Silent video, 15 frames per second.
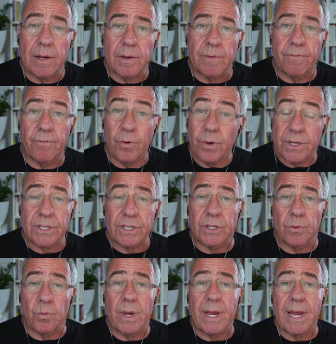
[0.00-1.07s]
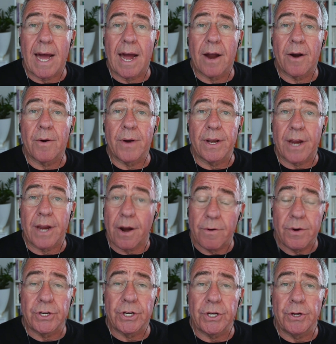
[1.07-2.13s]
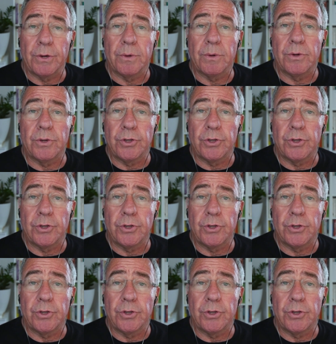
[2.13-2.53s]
voice that we are encouraging you to